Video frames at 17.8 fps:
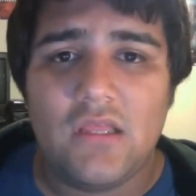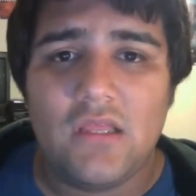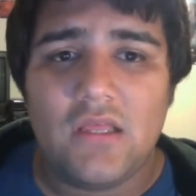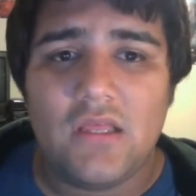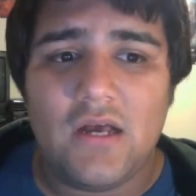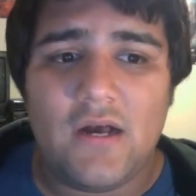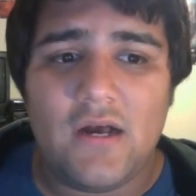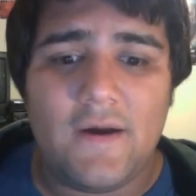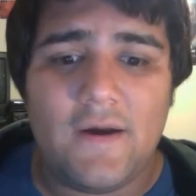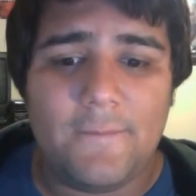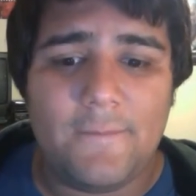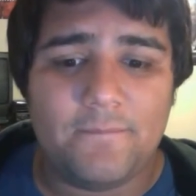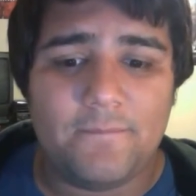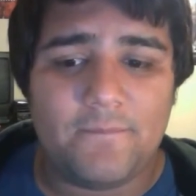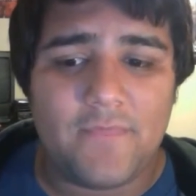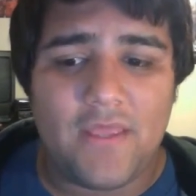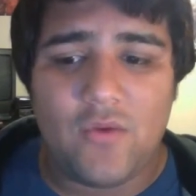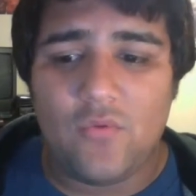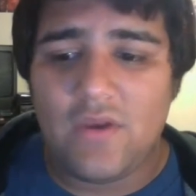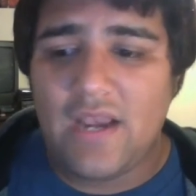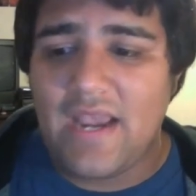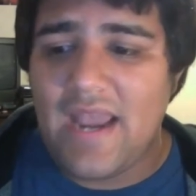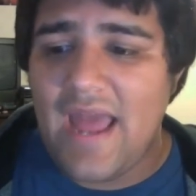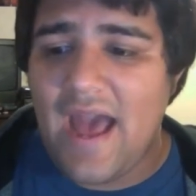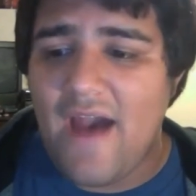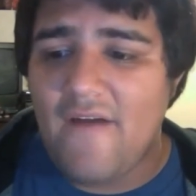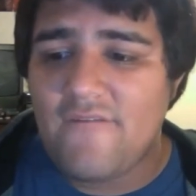Um, it wouldn't
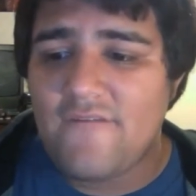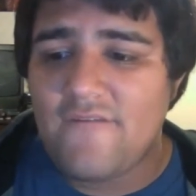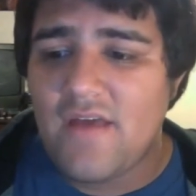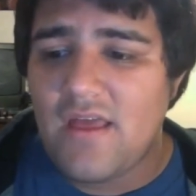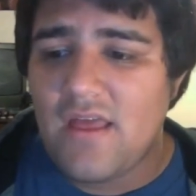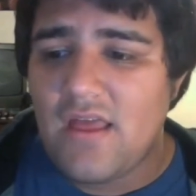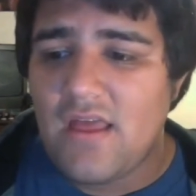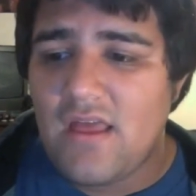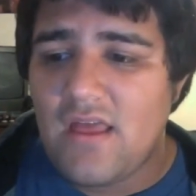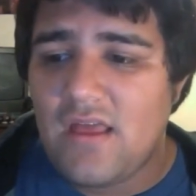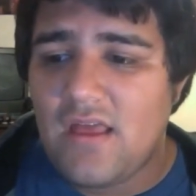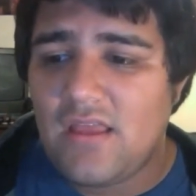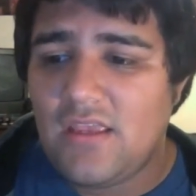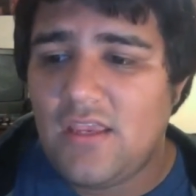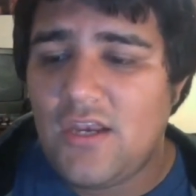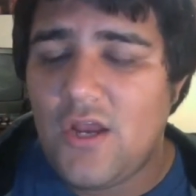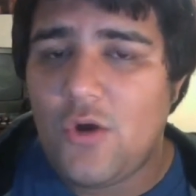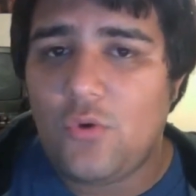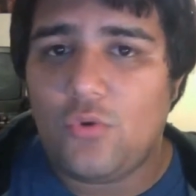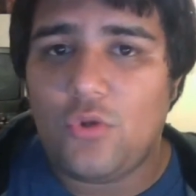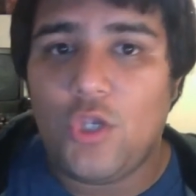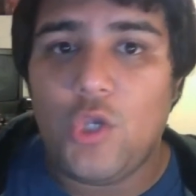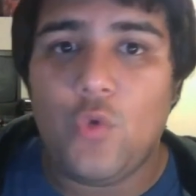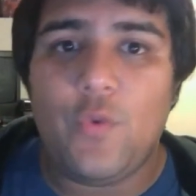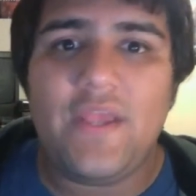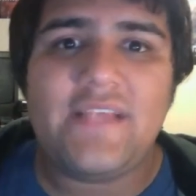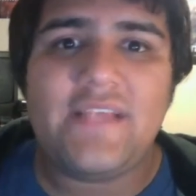have, you know,
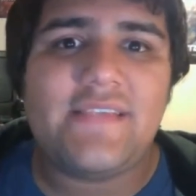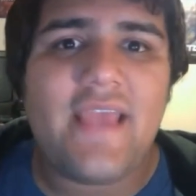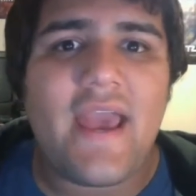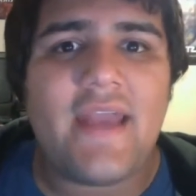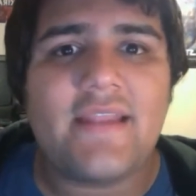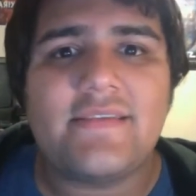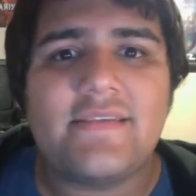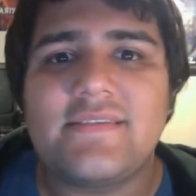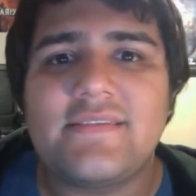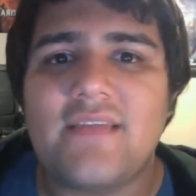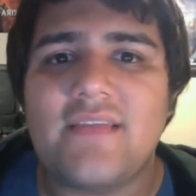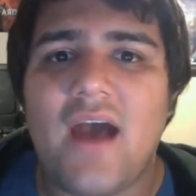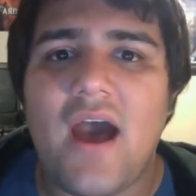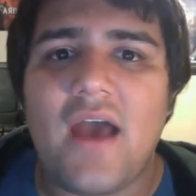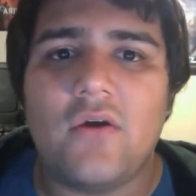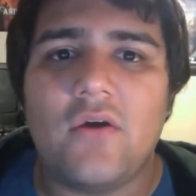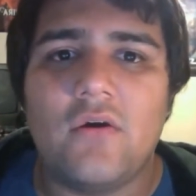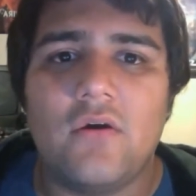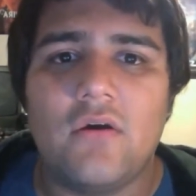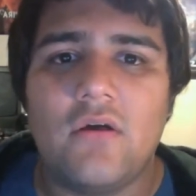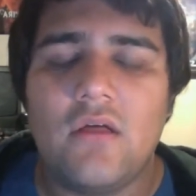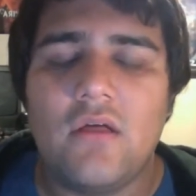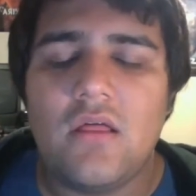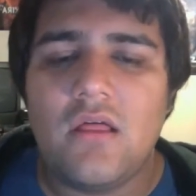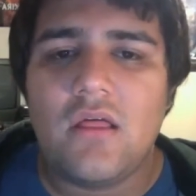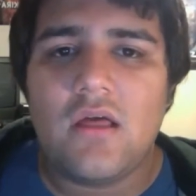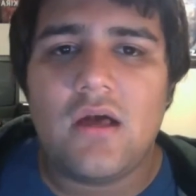Louisiana style
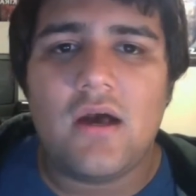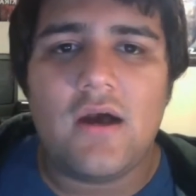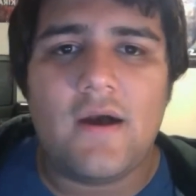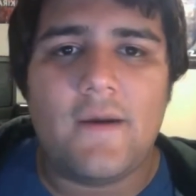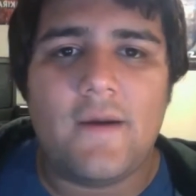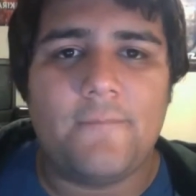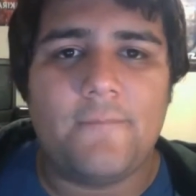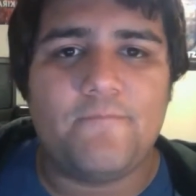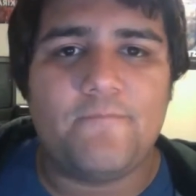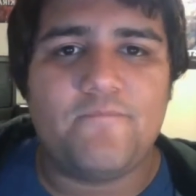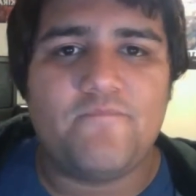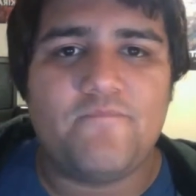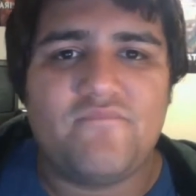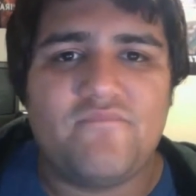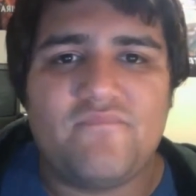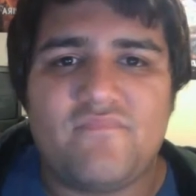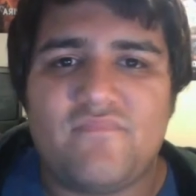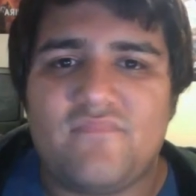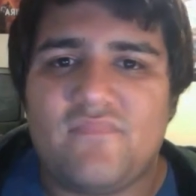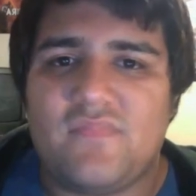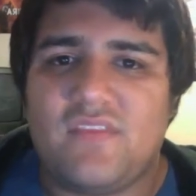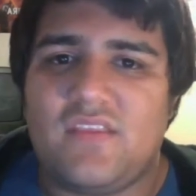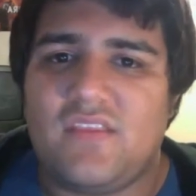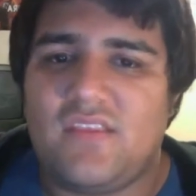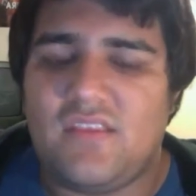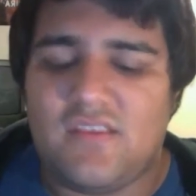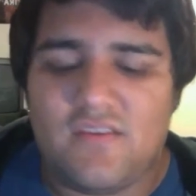um,
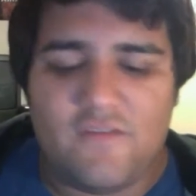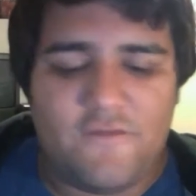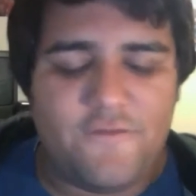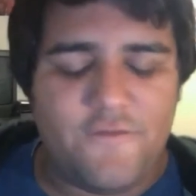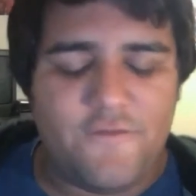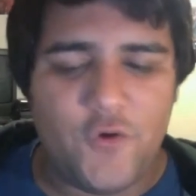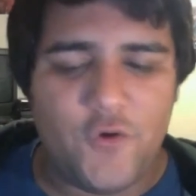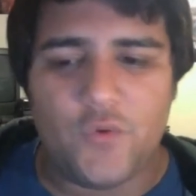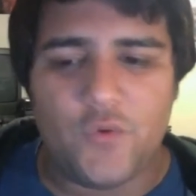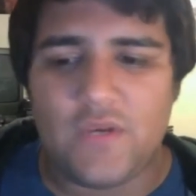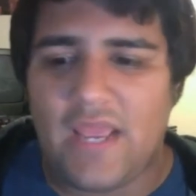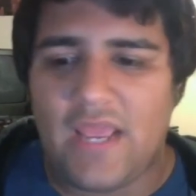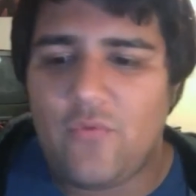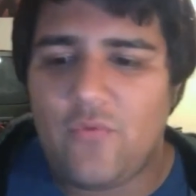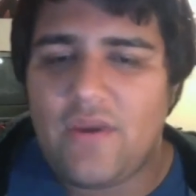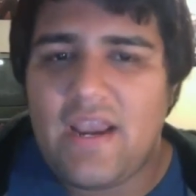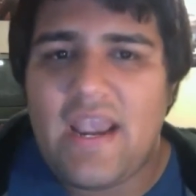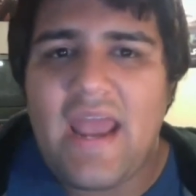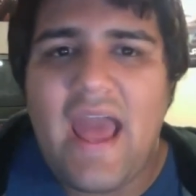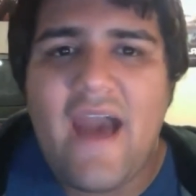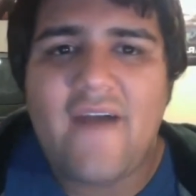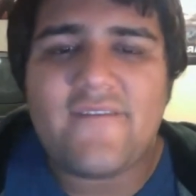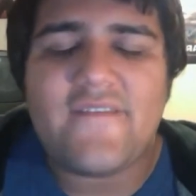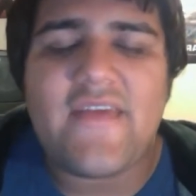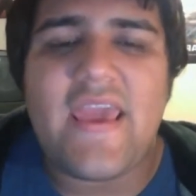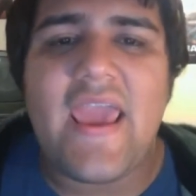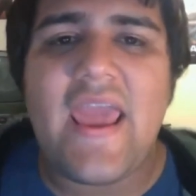food. It wouldn't
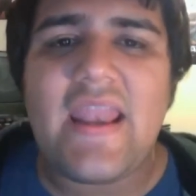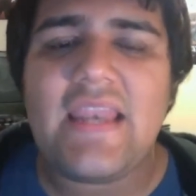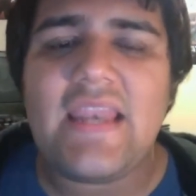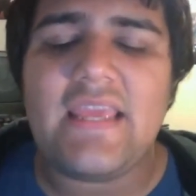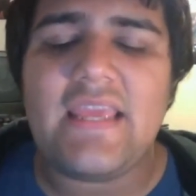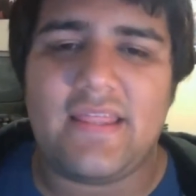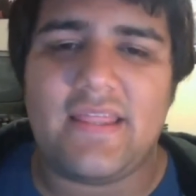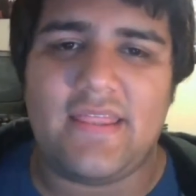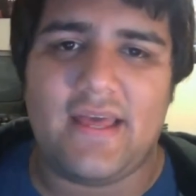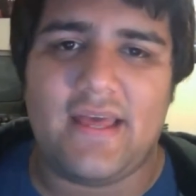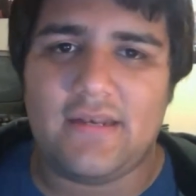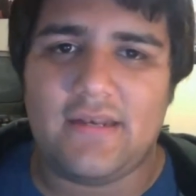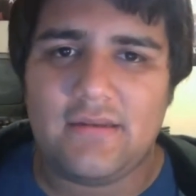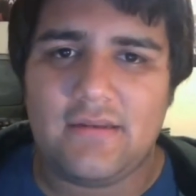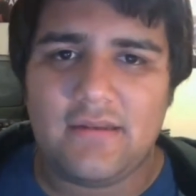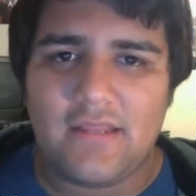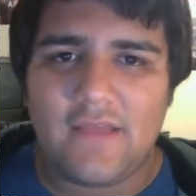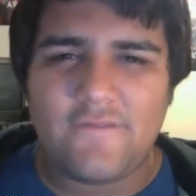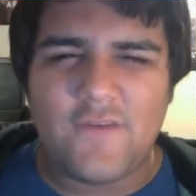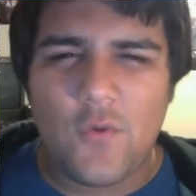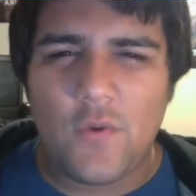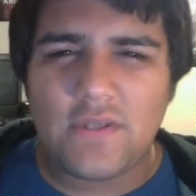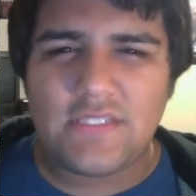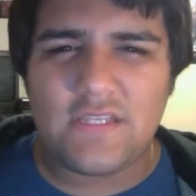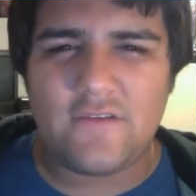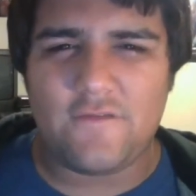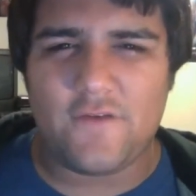have any of that if it
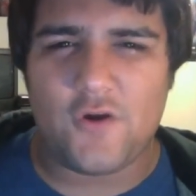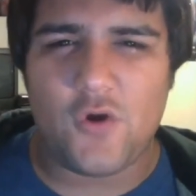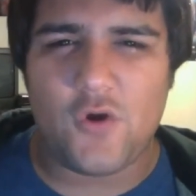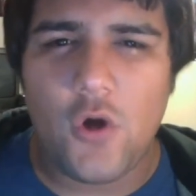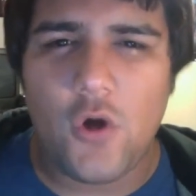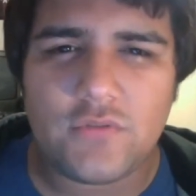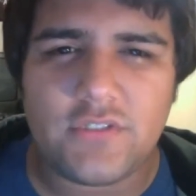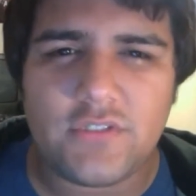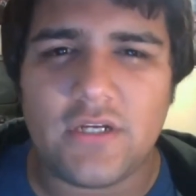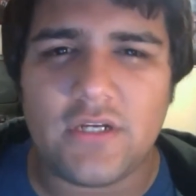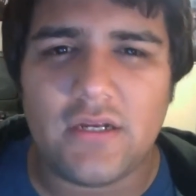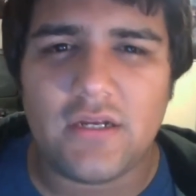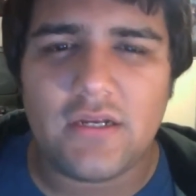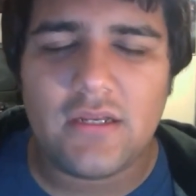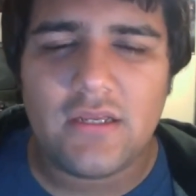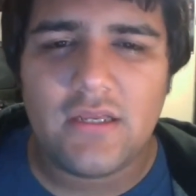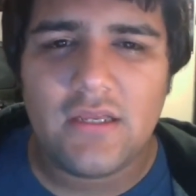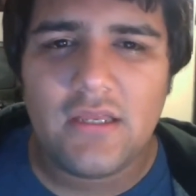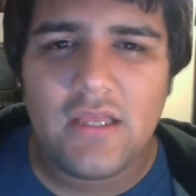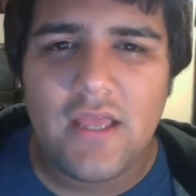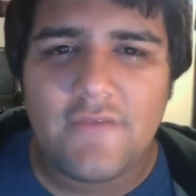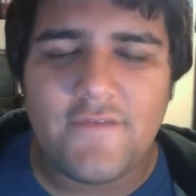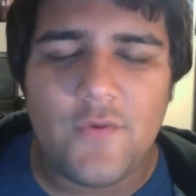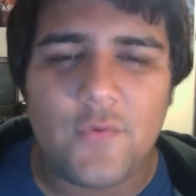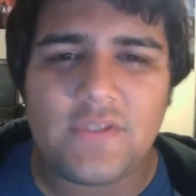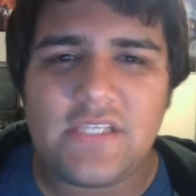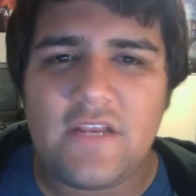wasn't for culture,
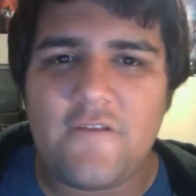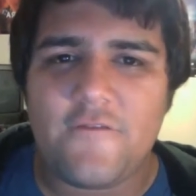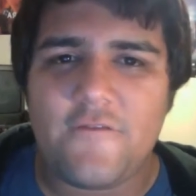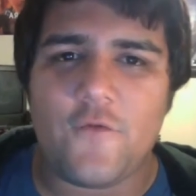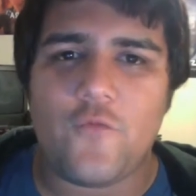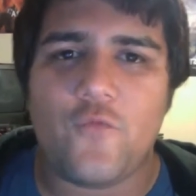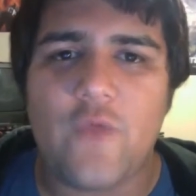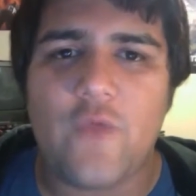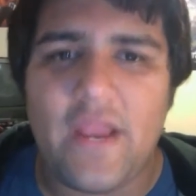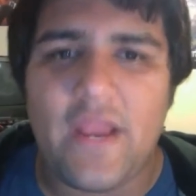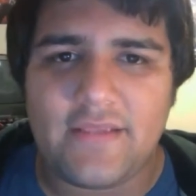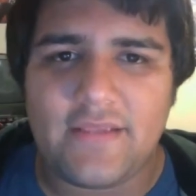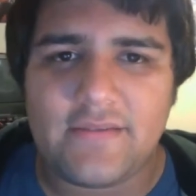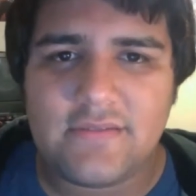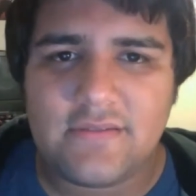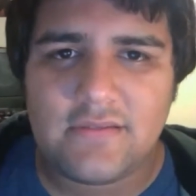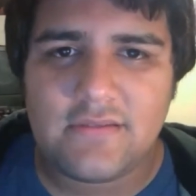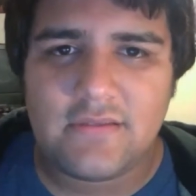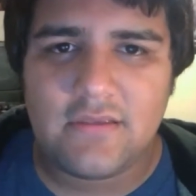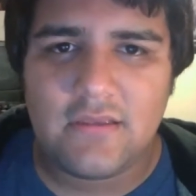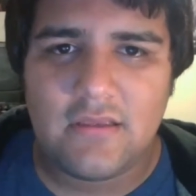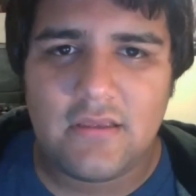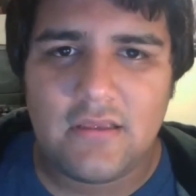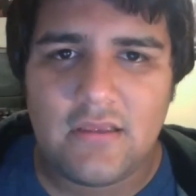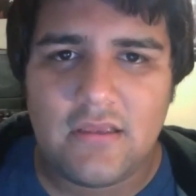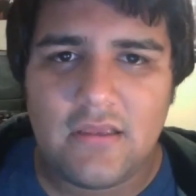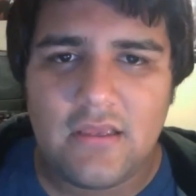if it wasn't for race.
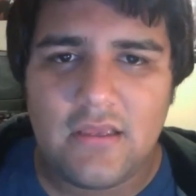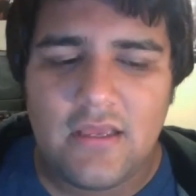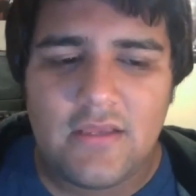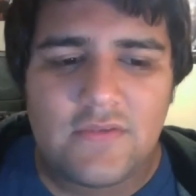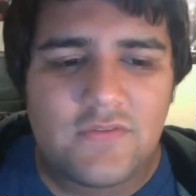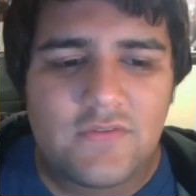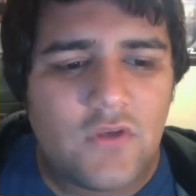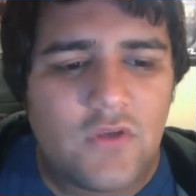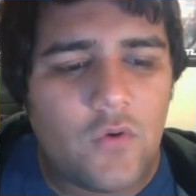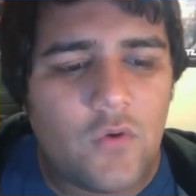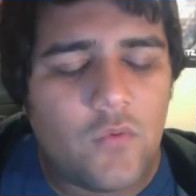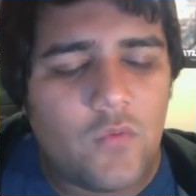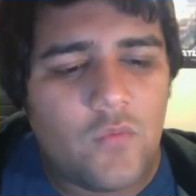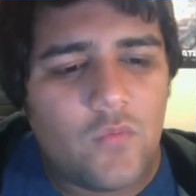So